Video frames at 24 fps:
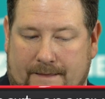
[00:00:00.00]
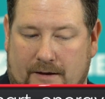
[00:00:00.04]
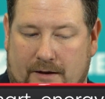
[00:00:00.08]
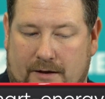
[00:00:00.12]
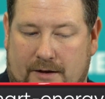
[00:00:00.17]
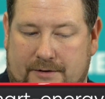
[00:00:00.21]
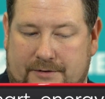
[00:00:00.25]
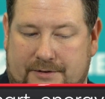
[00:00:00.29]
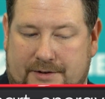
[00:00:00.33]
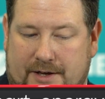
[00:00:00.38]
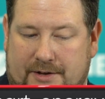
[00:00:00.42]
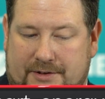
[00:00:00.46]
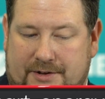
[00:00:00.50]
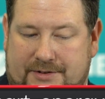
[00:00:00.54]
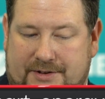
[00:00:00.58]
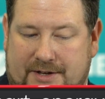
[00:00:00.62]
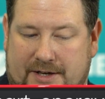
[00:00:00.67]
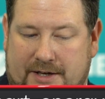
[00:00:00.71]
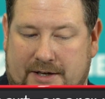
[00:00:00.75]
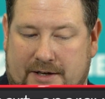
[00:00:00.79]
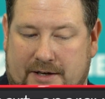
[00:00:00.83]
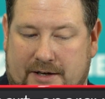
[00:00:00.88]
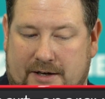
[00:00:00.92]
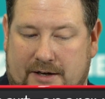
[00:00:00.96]
The other
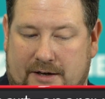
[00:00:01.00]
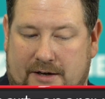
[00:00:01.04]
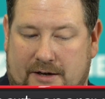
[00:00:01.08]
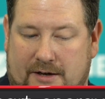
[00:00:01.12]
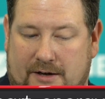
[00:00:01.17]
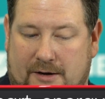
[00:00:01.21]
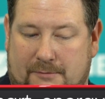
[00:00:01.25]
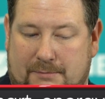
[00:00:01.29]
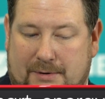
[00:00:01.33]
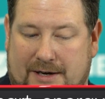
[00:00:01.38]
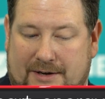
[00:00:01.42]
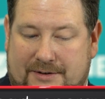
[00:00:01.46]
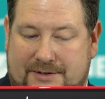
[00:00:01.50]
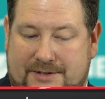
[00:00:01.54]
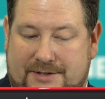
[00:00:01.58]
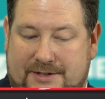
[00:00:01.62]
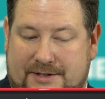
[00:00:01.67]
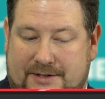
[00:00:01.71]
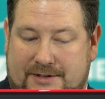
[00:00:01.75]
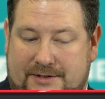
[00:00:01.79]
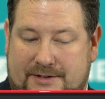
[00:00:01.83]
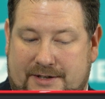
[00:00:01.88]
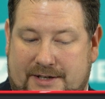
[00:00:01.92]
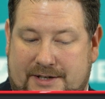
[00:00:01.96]
thing about
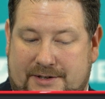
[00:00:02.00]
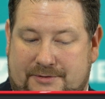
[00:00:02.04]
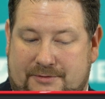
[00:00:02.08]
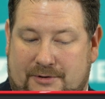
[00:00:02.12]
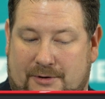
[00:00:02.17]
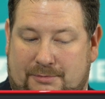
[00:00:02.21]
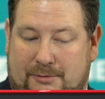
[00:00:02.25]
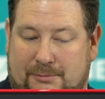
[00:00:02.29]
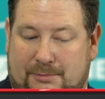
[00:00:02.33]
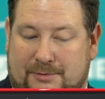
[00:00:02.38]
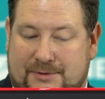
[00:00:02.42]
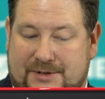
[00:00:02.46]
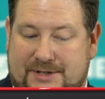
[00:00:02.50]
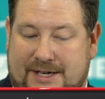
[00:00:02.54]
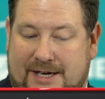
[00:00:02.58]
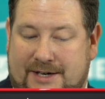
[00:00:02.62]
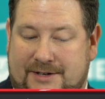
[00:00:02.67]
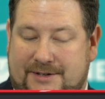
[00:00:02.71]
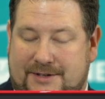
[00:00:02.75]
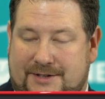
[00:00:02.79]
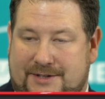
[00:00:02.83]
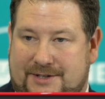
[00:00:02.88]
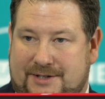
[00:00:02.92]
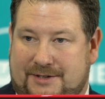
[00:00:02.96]
interoperable
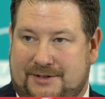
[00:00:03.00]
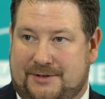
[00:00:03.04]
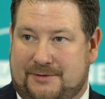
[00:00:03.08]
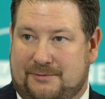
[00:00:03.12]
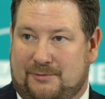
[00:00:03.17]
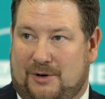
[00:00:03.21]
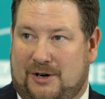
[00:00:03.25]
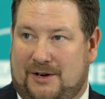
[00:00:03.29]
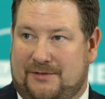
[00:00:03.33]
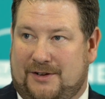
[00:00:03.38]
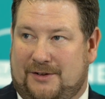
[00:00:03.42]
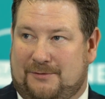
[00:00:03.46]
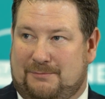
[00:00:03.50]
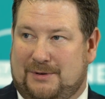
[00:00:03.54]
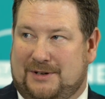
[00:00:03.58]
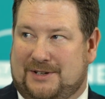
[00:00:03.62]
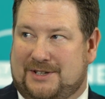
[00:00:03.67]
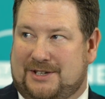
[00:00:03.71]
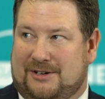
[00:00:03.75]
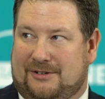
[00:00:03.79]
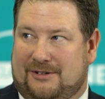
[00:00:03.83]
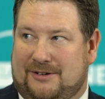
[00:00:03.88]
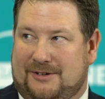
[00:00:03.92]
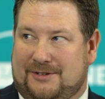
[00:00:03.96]
standards and why they've been
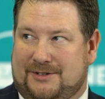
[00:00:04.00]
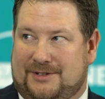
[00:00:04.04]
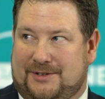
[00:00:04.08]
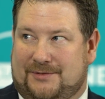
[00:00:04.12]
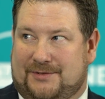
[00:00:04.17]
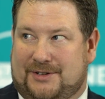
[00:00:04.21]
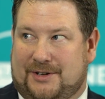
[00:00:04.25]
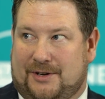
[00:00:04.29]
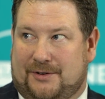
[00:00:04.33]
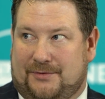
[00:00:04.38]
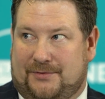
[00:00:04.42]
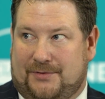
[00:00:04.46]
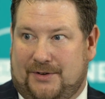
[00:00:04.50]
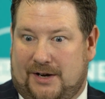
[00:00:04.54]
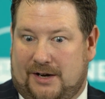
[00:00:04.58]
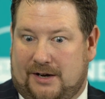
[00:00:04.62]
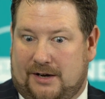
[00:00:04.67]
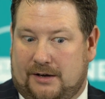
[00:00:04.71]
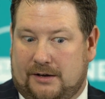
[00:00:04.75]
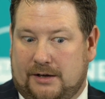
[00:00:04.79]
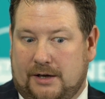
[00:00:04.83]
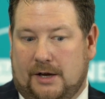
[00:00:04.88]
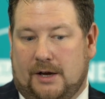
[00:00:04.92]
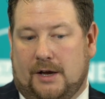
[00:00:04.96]
so elusive so
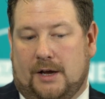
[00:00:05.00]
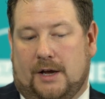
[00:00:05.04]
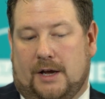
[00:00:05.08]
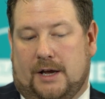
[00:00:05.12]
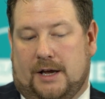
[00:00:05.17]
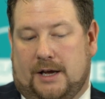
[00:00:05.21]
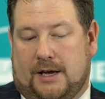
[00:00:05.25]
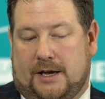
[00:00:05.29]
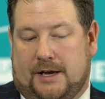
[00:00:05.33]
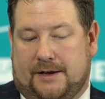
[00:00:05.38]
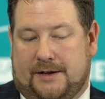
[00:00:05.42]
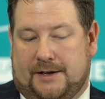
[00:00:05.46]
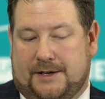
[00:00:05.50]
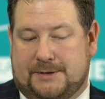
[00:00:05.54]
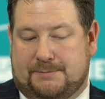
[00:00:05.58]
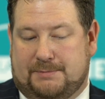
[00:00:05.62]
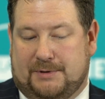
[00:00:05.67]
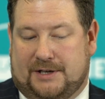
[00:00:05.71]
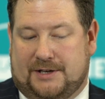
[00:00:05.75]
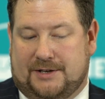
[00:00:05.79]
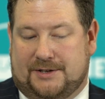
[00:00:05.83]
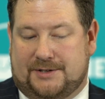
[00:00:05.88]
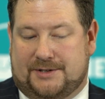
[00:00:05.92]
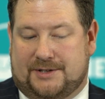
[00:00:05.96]
far is
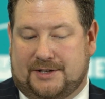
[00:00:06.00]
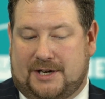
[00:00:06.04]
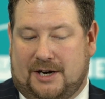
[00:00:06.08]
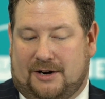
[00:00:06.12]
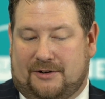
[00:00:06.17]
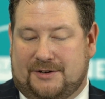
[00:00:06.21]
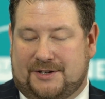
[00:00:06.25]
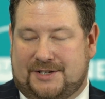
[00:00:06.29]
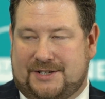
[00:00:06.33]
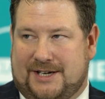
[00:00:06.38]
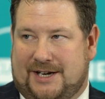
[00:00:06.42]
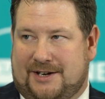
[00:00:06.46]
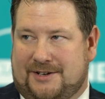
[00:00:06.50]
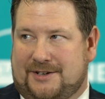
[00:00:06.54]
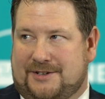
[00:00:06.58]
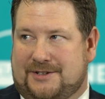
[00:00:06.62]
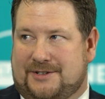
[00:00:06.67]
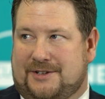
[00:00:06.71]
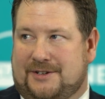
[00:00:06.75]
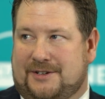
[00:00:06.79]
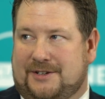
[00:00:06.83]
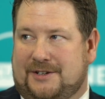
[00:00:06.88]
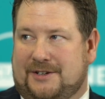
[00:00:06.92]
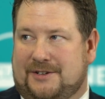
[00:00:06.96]
because the current standards
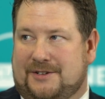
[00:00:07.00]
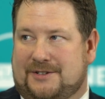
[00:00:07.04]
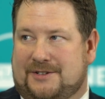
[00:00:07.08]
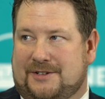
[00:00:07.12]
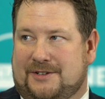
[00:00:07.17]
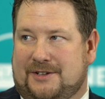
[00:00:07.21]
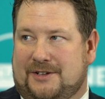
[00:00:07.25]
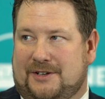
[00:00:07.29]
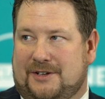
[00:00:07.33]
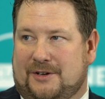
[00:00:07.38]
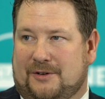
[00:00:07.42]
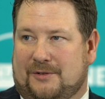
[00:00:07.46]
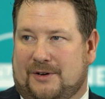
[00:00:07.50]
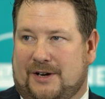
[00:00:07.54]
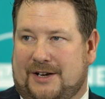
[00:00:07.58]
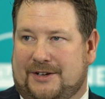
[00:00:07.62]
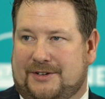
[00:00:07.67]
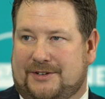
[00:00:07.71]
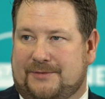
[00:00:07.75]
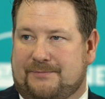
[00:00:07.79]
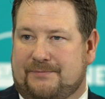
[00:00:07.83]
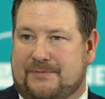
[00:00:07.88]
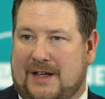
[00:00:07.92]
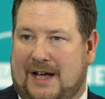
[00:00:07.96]
that are used in the
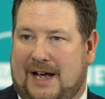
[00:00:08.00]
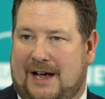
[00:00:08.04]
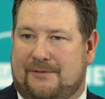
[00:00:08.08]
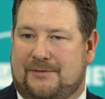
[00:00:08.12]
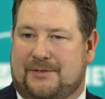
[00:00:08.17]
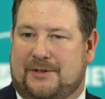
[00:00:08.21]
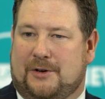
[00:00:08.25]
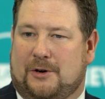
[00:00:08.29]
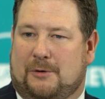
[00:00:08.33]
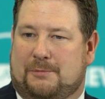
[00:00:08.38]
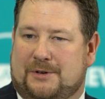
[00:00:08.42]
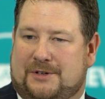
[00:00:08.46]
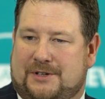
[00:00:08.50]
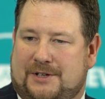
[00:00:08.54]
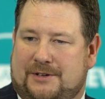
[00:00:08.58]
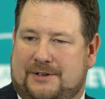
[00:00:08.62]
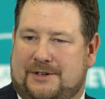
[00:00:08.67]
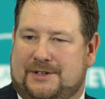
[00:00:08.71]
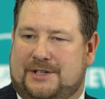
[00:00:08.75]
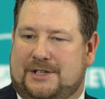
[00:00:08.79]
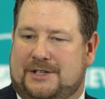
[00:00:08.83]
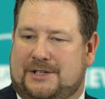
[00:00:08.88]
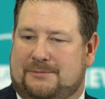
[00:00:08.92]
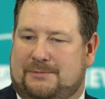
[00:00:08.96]
US have the
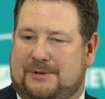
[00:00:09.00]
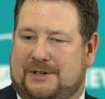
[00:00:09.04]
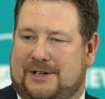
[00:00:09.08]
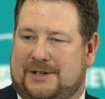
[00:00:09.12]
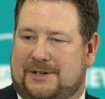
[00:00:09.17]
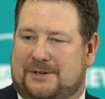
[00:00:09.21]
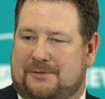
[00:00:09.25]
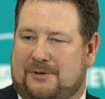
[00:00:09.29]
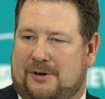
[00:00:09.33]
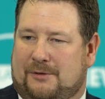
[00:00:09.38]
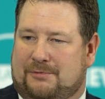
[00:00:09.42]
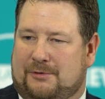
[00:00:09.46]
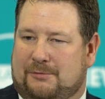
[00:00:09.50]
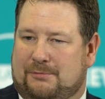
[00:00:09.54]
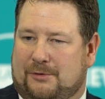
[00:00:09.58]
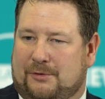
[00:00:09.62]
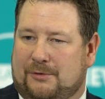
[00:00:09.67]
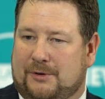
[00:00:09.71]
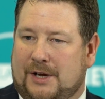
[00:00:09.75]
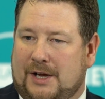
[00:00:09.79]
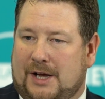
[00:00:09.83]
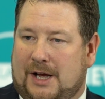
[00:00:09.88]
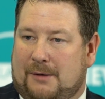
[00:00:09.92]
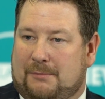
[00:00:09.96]
opportunity to be
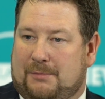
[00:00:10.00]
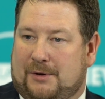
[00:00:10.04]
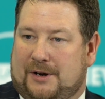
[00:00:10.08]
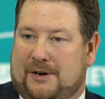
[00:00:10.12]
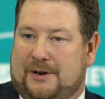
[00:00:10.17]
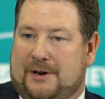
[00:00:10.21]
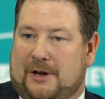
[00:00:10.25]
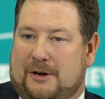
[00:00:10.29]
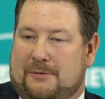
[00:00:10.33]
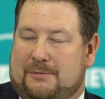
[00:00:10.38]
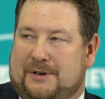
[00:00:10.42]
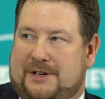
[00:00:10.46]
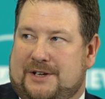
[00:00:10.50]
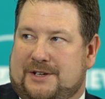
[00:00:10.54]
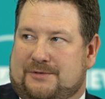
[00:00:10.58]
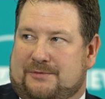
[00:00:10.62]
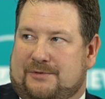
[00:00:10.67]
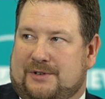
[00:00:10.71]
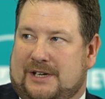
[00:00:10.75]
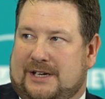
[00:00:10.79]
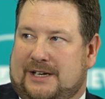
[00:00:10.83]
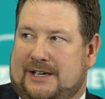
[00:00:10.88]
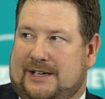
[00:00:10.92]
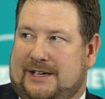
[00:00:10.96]
interoperable, but nobody's
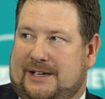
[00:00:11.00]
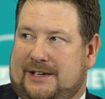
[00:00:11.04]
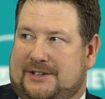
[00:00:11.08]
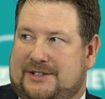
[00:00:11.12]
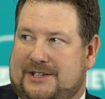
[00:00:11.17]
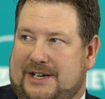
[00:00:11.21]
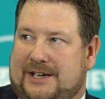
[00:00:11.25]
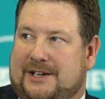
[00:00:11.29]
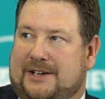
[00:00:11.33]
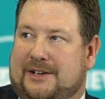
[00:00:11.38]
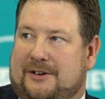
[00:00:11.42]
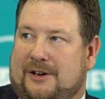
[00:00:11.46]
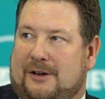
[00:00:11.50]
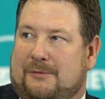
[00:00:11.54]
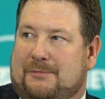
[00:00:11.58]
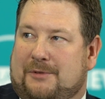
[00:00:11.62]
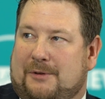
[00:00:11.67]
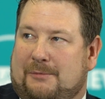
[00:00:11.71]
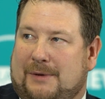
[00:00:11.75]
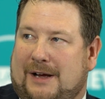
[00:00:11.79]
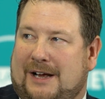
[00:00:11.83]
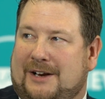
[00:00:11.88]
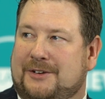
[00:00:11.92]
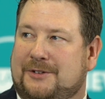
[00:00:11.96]
really taken up
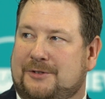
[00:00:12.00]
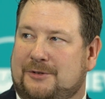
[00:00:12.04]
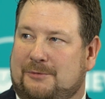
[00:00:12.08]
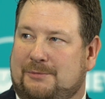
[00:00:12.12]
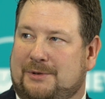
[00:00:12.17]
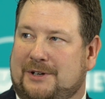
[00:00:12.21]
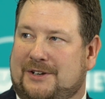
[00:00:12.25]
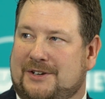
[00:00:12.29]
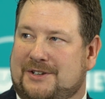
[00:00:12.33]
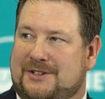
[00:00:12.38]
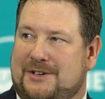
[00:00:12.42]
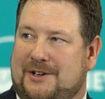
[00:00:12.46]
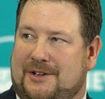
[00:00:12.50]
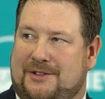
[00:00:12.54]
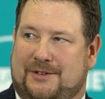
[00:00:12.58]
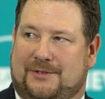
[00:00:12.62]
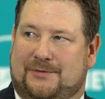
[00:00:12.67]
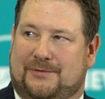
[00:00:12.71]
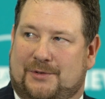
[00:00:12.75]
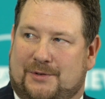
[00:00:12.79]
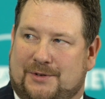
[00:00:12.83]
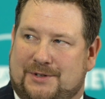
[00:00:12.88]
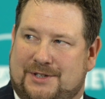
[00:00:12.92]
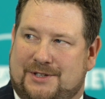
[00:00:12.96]
the mantle because nothing
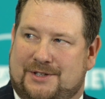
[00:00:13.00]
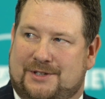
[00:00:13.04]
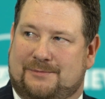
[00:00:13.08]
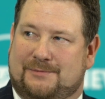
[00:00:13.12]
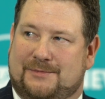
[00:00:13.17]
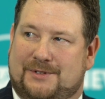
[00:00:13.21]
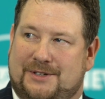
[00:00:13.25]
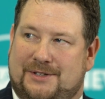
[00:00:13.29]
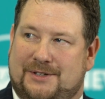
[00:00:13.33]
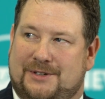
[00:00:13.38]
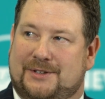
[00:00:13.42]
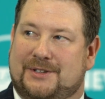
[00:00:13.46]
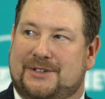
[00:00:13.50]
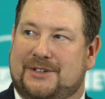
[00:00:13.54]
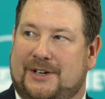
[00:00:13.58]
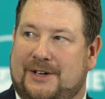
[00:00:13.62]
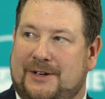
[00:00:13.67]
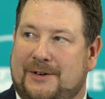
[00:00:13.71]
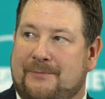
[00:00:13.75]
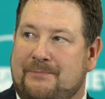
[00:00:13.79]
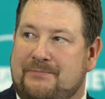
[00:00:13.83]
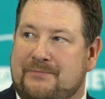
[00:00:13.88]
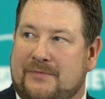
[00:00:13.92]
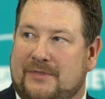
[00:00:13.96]
forces them to do so.